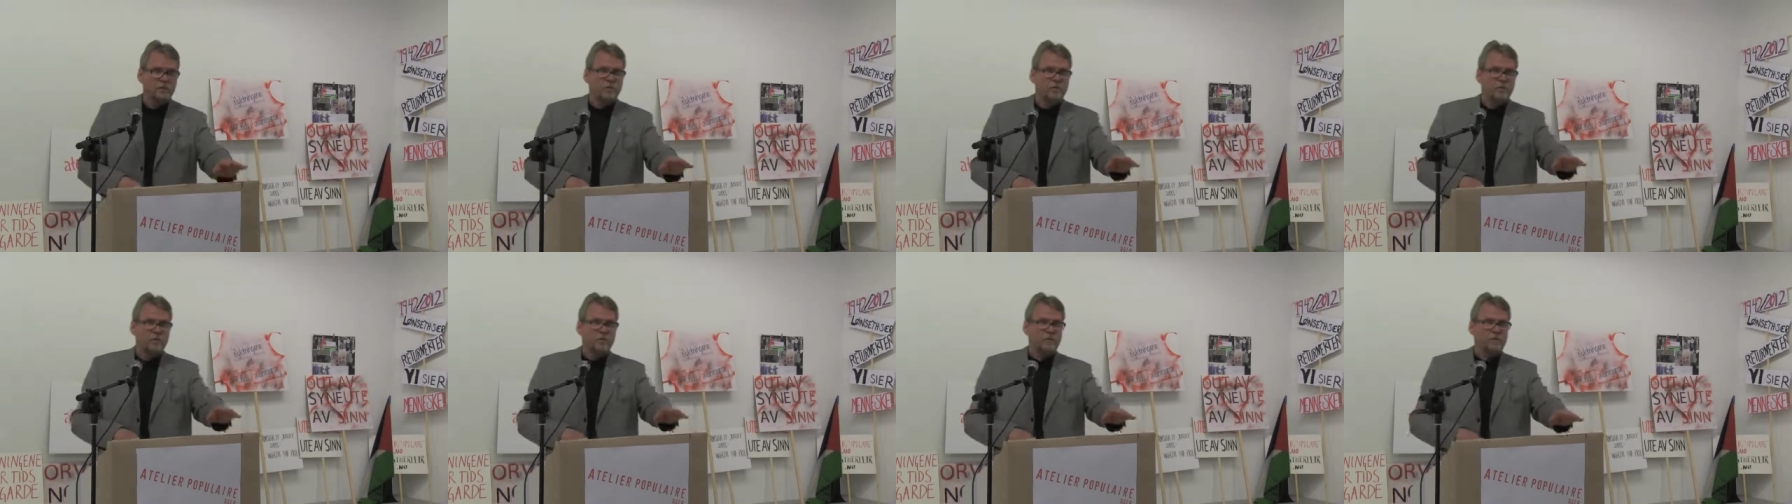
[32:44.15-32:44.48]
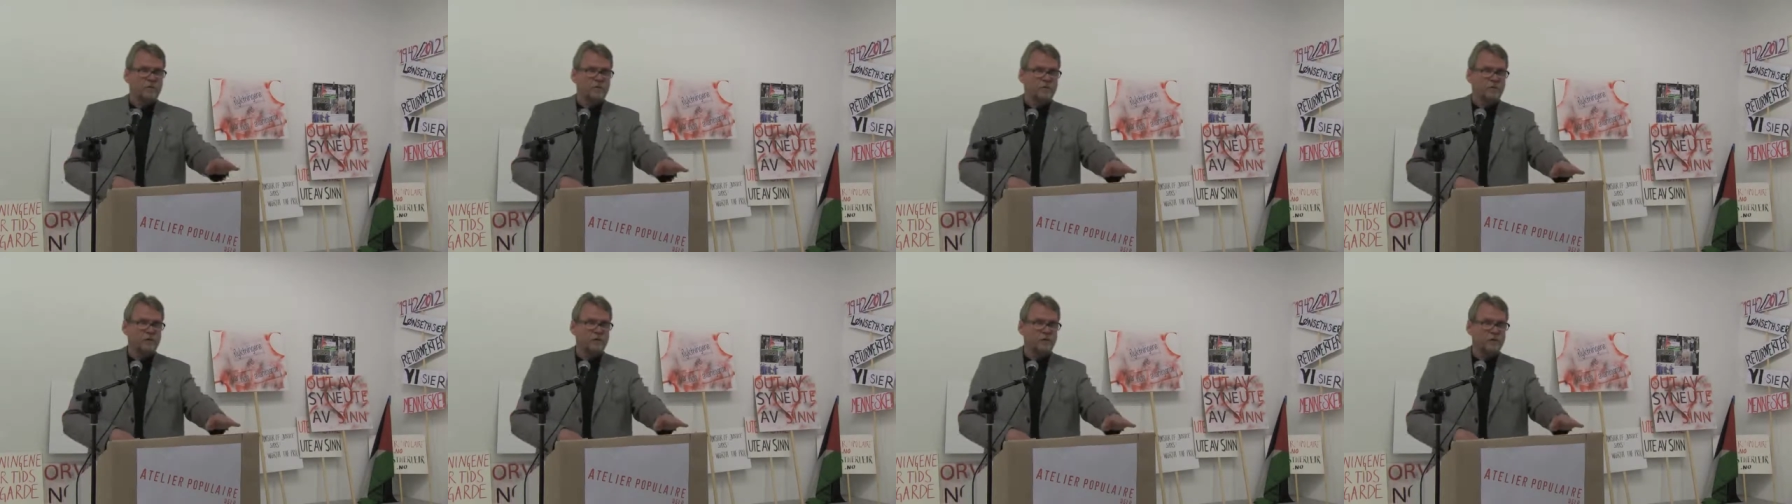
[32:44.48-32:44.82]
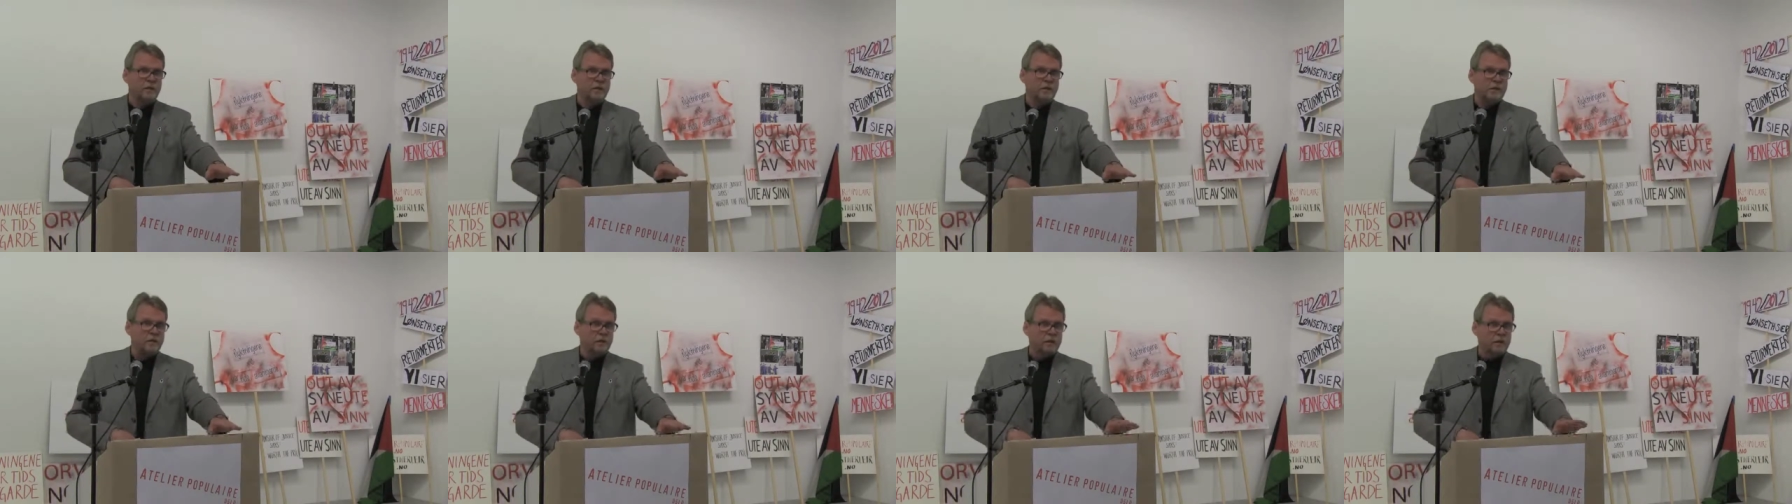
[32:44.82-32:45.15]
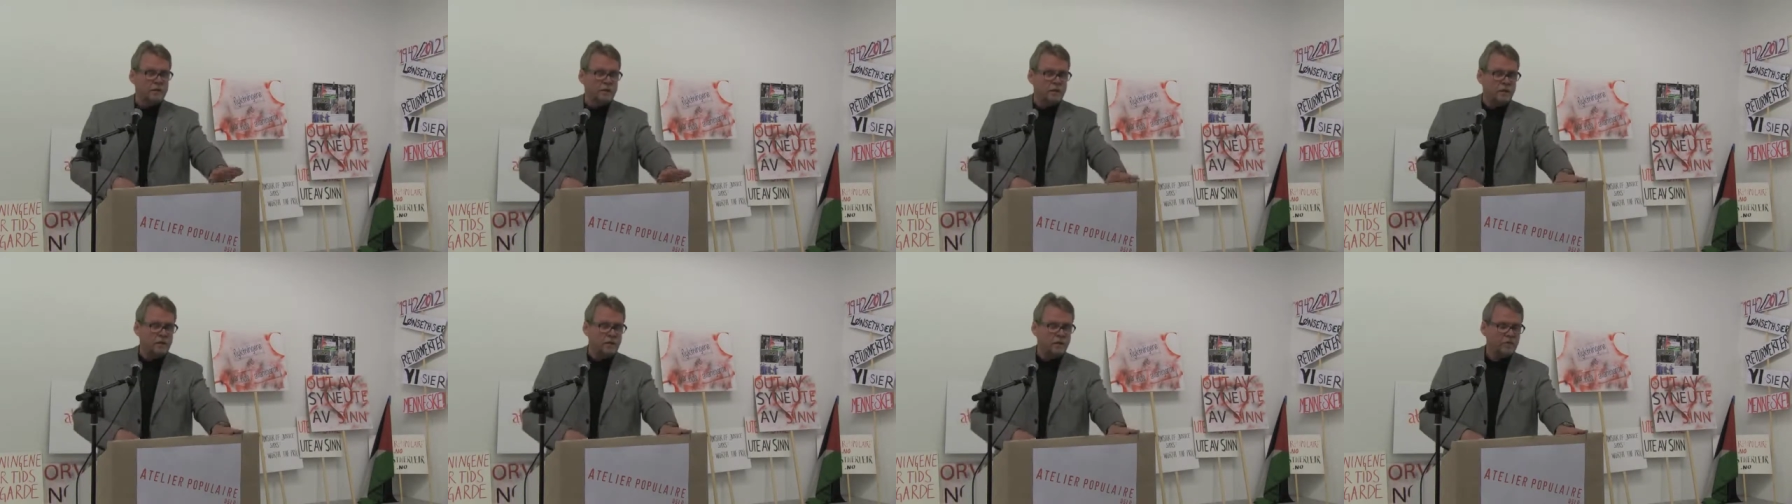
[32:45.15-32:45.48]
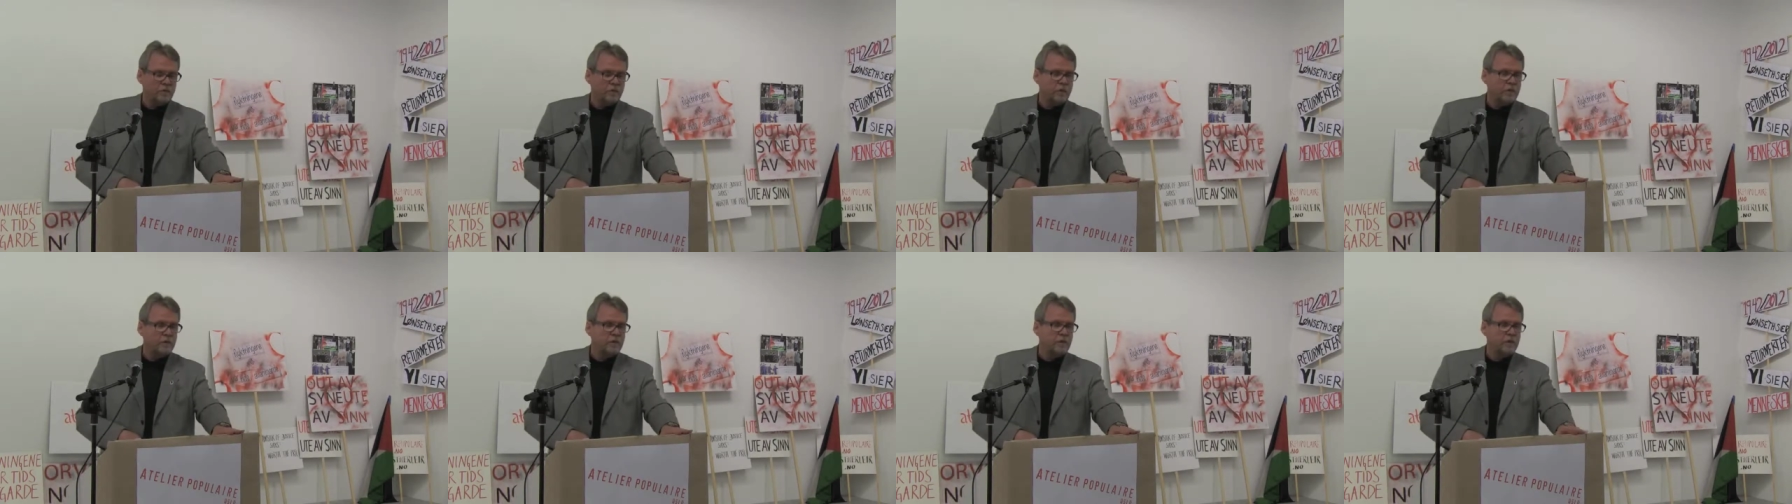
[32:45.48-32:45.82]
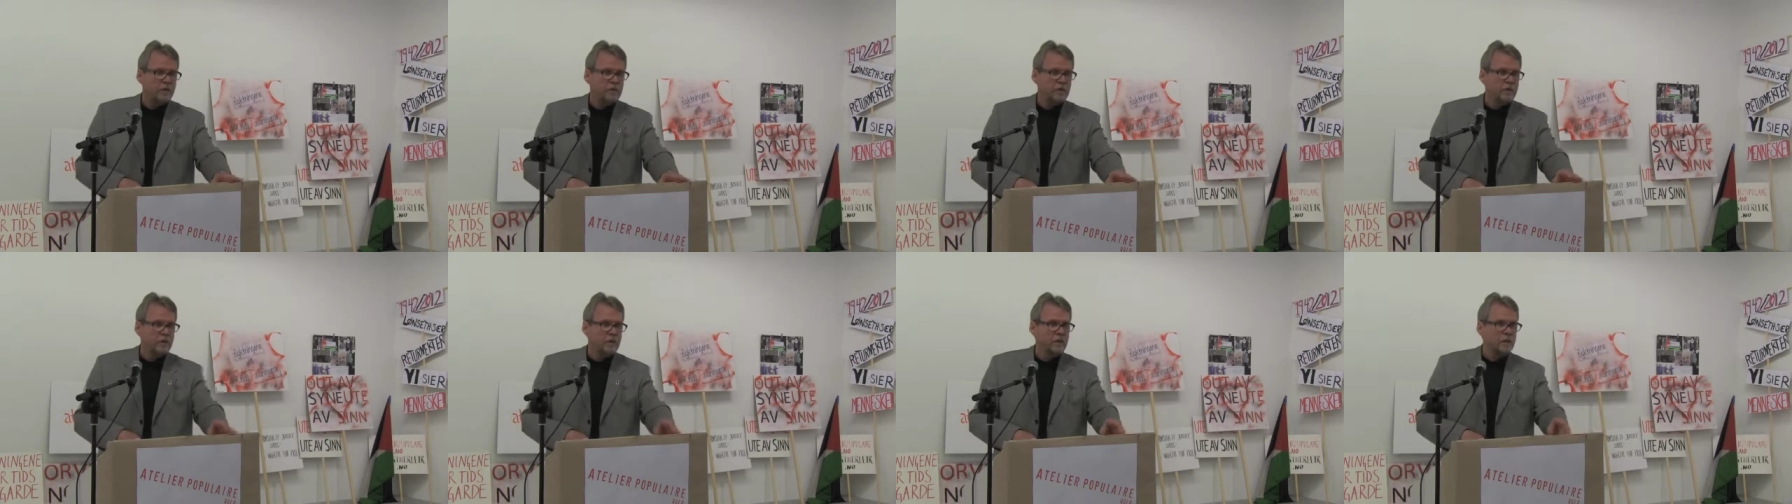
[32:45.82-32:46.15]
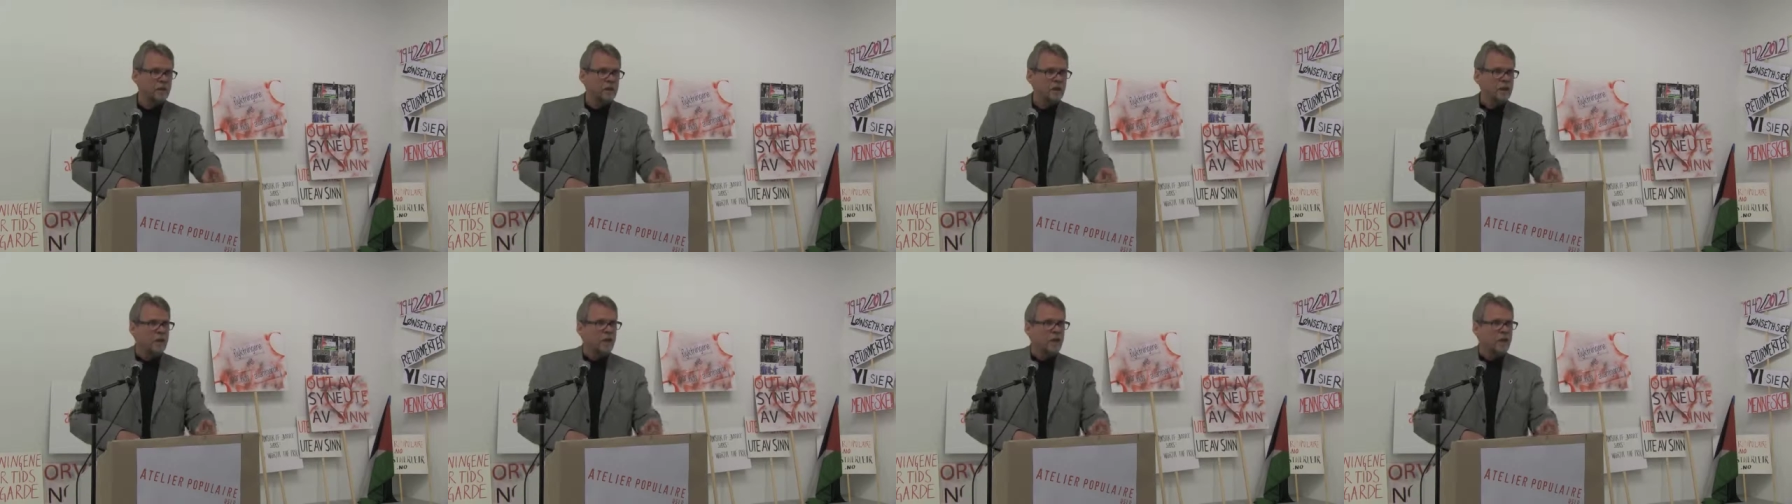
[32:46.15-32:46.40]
for the rest of the afternoon, I think.